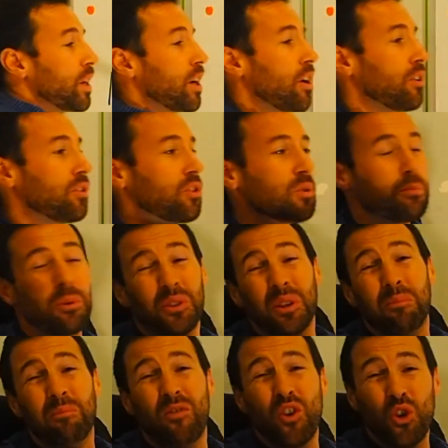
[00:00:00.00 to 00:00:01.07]
going to put the
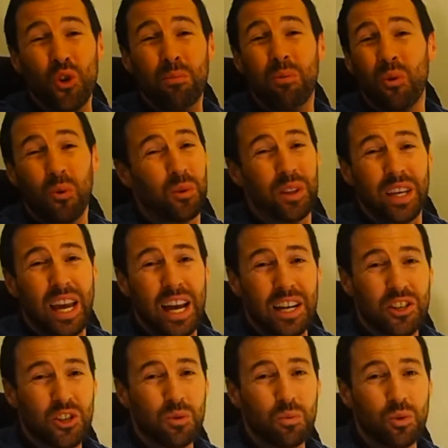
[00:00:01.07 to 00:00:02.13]
verb or the
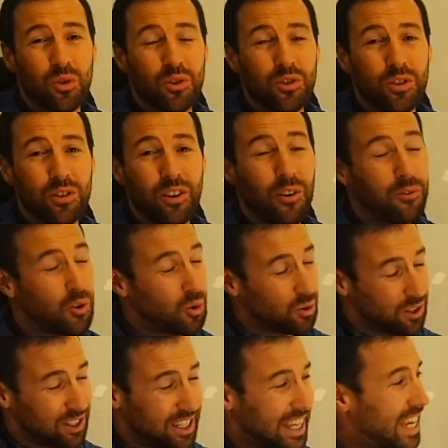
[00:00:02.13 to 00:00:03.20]
action word, of course,
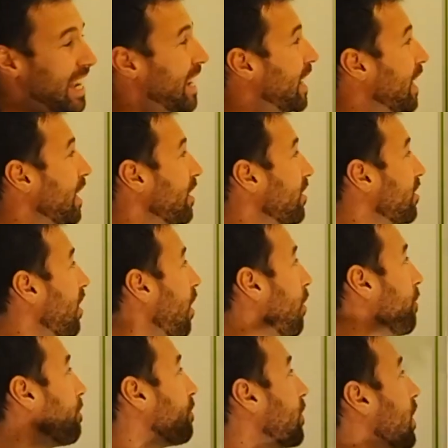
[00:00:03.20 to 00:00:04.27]
is kiki.
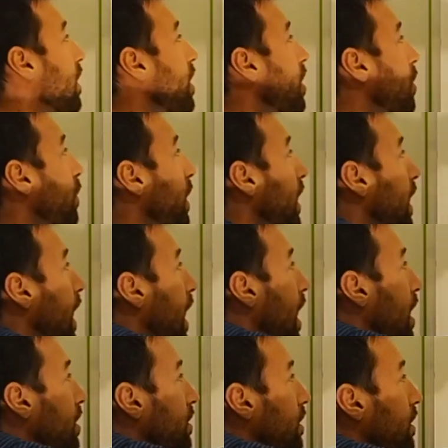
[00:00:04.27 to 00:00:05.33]
So we're going to
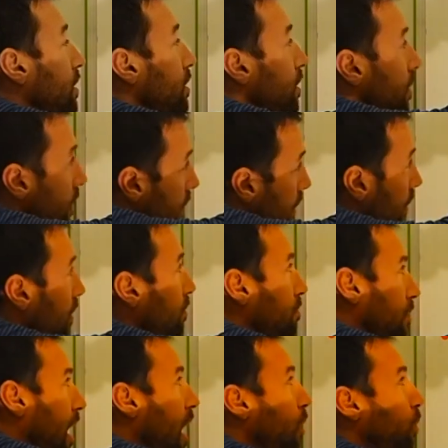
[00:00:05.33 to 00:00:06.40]
ask,
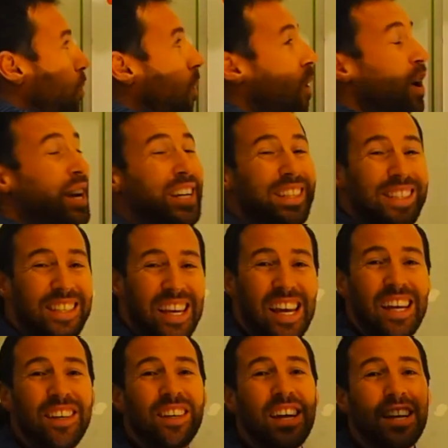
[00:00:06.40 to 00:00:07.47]
Māwai
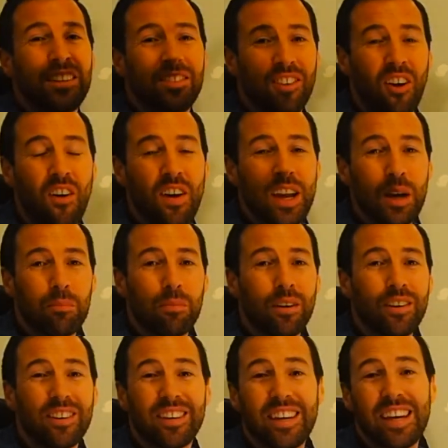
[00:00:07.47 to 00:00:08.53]
tēnei taiapa
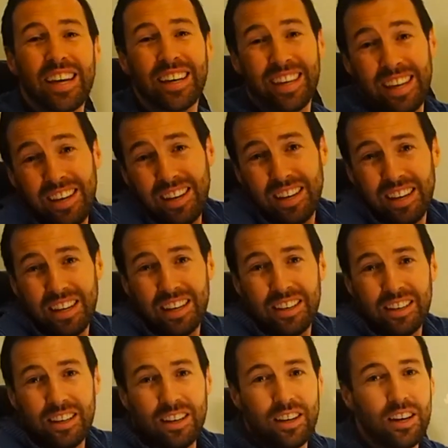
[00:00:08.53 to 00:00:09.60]
kiki.
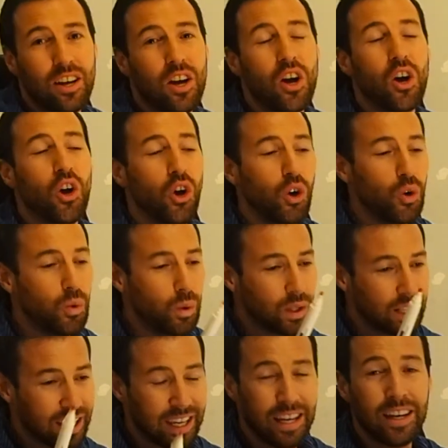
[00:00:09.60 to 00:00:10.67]
Who
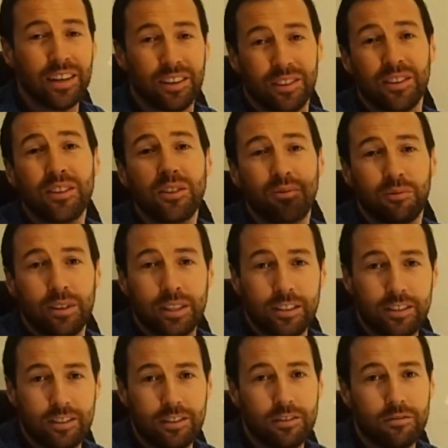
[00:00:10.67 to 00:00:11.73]
will kick this
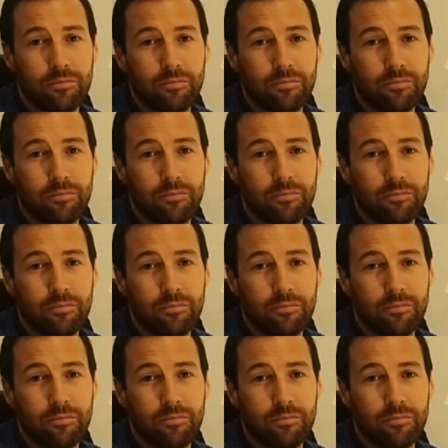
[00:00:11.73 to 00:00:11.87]
fence?